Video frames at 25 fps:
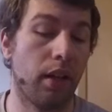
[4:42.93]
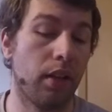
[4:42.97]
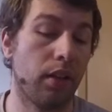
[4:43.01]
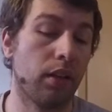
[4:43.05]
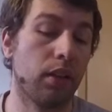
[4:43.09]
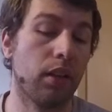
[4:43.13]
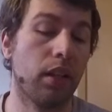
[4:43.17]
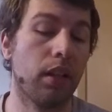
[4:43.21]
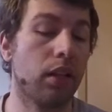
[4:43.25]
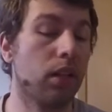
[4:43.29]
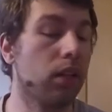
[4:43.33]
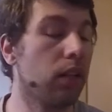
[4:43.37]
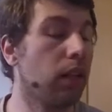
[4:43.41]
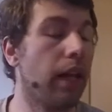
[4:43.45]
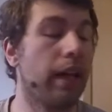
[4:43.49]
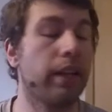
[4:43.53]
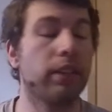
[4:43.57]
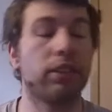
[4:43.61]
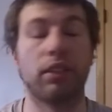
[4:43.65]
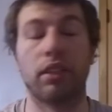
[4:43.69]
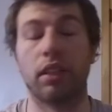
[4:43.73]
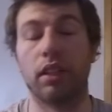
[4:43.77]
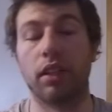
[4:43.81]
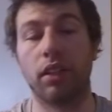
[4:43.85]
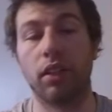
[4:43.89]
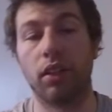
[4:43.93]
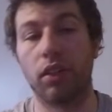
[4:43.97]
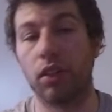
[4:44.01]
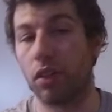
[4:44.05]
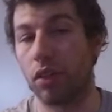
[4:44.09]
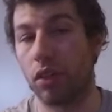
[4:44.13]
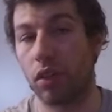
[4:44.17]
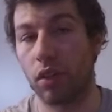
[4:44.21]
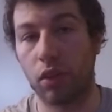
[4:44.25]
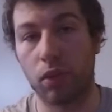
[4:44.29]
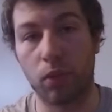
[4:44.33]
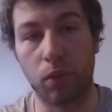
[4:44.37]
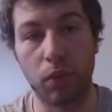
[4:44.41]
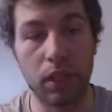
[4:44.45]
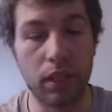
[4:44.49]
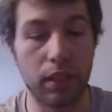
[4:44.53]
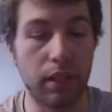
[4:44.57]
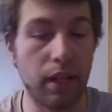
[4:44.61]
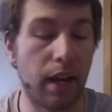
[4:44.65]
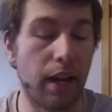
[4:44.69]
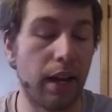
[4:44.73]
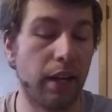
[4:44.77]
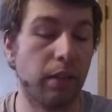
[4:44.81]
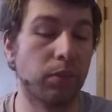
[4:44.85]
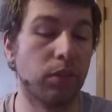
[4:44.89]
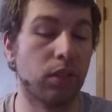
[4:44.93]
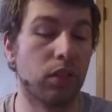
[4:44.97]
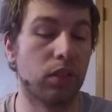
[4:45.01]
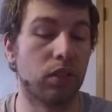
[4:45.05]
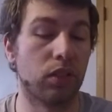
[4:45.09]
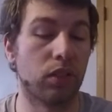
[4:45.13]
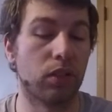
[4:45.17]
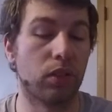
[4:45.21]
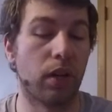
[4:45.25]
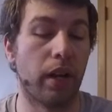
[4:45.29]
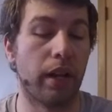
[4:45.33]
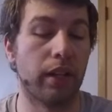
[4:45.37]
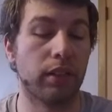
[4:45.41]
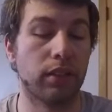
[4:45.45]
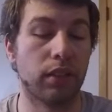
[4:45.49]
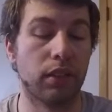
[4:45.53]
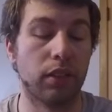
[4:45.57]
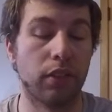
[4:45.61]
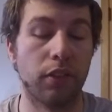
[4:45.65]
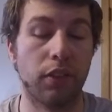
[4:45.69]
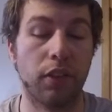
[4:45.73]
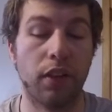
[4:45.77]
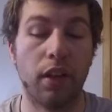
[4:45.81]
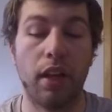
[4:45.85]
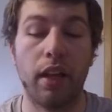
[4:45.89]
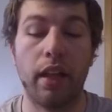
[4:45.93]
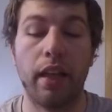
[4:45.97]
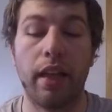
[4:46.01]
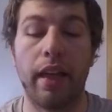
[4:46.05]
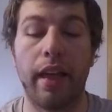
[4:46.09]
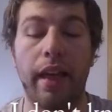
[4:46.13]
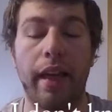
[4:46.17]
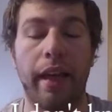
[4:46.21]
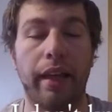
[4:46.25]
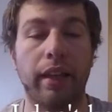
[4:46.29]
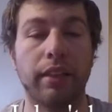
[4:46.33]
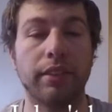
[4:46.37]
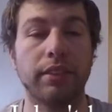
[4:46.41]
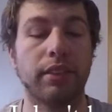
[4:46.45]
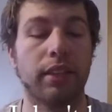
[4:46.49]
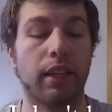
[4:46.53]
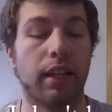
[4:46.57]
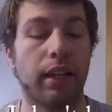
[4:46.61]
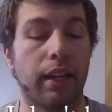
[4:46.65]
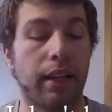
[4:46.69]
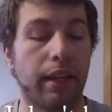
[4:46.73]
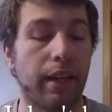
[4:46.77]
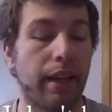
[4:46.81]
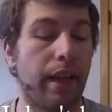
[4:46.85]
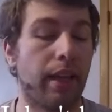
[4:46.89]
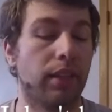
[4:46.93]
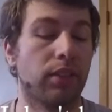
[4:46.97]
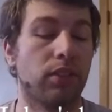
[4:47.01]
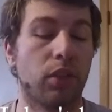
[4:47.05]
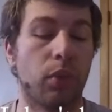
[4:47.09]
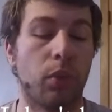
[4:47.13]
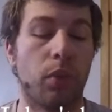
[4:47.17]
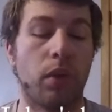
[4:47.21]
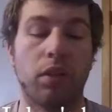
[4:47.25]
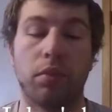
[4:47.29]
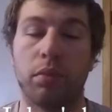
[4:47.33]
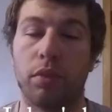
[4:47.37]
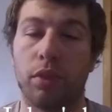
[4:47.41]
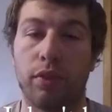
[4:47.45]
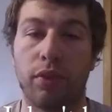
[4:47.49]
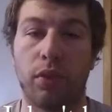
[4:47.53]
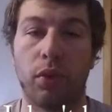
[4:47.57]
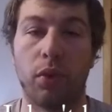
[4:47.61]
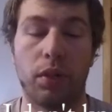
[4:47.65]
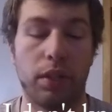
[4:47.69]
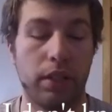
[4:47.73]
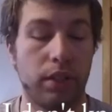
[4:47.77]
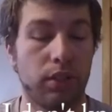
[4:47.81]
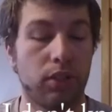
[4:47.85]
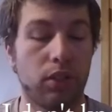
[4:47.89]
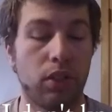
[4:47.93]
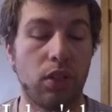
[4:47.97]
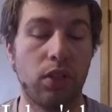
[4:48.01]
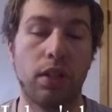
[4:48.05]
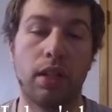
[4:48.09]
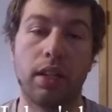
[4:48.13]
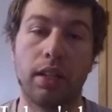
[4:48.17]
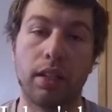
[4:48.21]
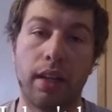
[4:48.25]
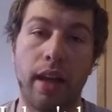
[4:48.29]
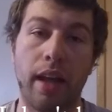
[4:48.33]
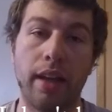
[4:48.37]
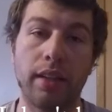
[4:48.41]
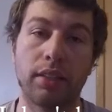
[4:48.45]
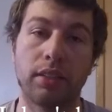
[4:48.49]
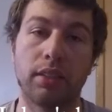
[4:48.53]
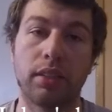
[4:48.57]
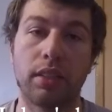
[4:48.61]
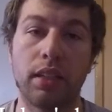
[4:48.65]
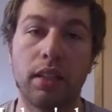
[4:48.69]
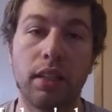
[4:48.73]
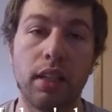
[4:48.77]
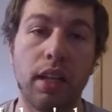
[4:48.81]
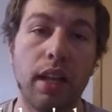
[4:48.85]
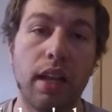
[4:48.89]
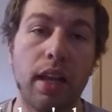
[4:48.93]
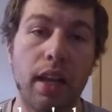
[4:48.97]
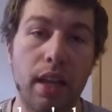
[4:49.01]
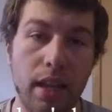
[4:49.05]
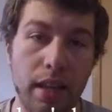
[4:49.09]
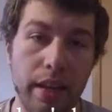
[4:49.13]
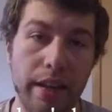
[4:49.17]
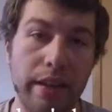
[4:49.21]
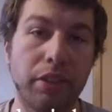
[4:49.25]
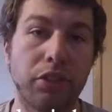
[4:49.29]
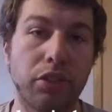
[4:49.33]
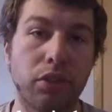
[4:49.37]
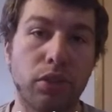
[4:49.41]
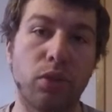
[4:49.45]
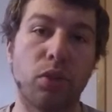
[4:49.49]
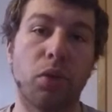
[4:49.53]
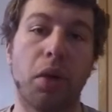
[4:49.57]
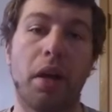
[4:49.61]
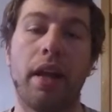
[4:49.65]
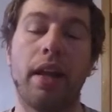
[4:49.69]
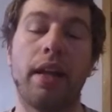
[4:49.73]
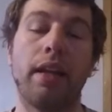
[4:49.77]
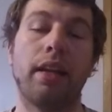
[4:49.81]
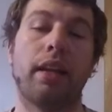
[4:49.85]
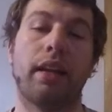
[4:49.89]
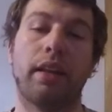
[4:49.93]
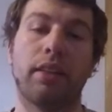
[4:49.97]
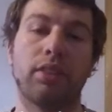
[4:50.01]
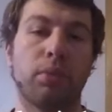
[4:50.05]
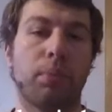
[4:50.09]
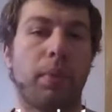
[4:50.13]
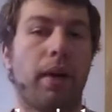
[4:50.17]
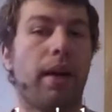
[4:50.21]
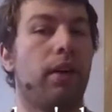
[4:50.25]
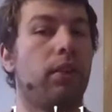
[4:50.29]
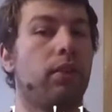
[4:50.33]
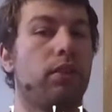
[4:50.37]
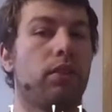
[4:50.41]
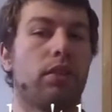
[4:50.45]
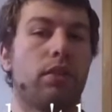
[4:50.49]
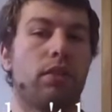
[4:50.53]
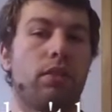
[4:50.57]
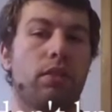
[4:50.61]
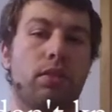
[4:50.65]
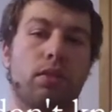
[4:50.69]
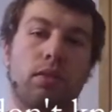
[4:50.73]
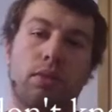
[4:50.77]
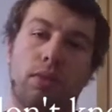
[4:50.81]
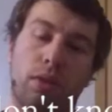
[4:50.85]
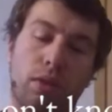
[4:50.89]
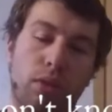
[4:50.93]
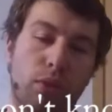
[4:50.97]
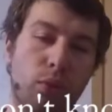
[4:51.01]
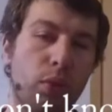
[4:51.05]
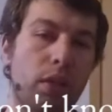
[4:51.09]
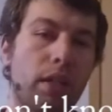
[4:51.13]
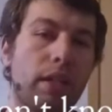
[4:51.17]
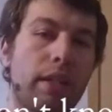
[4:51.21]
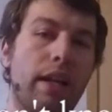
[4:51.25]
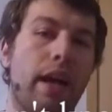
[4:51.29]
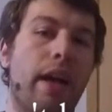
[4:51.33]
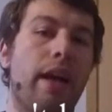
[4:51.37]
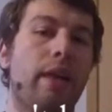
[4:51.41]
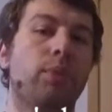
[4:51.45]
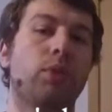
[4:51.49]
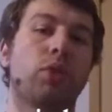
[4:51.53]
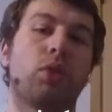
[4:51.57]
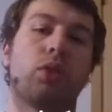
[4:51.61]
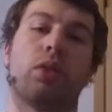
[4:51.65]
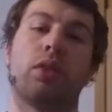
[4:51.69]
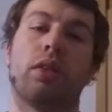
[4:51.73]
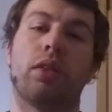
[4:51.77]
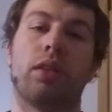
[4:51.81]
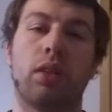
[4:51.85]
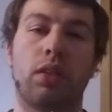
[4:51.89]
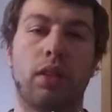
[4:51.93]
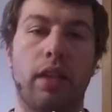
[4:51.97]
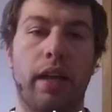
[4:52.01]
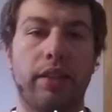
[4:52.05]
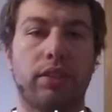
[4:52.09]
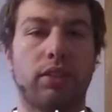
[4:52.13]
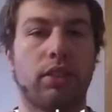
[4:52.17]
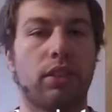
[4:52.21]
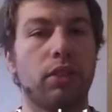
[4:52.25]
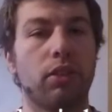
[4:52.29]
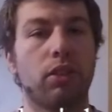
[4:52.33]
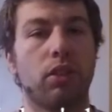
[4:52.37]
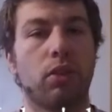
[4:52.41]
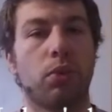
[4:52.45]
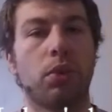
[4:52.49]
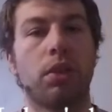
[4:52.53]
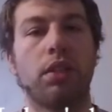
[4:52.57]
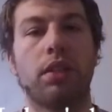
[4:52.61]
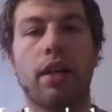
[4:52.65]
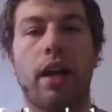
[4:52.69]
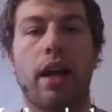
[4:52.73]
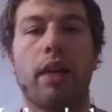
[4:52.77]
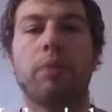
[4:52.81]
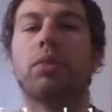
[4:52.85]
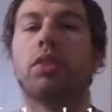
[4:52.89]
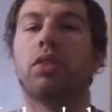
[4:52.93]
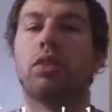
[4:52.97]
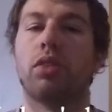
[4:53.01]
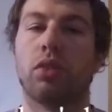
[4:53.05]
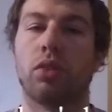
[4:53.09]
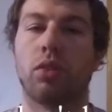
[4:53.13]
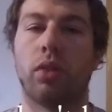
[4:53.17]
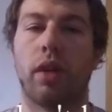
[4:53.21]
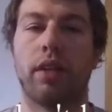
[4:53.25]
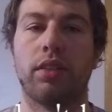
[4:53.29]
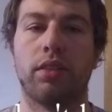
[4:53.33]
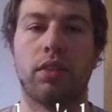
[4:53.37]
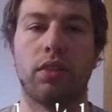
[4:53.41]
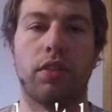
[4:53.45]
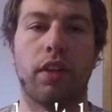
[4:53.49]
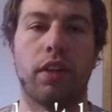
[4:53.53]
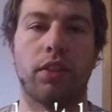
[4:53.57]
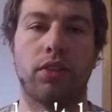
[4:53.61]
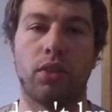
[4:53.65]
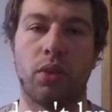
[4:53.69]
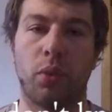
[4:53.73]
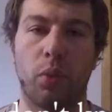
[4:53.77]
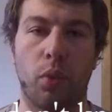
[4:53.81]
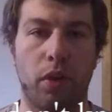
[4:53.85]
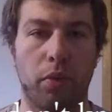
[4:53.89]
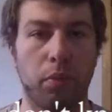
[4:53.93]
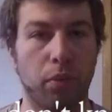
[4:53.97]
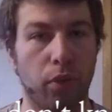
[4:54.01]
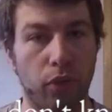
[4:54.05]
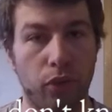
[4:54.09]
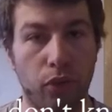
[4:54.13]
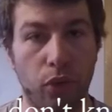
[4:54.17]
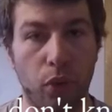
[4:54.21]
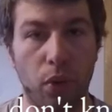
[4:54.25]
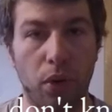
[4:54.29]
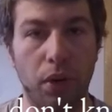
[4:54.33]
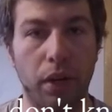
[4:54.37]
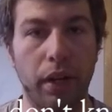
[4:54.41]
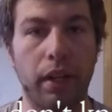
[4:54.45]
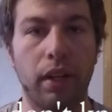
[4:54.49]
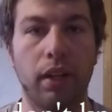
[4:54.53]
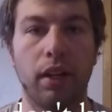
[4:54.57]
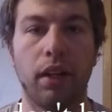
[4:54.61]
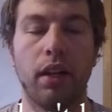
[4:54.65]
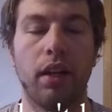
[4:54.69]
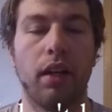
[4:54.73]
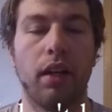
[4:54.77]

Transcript: little less than 3 times as aggressive as the one before it. So you can kind of see each grade is about 3 times or a little less than 3 times as aggressive as the one before it.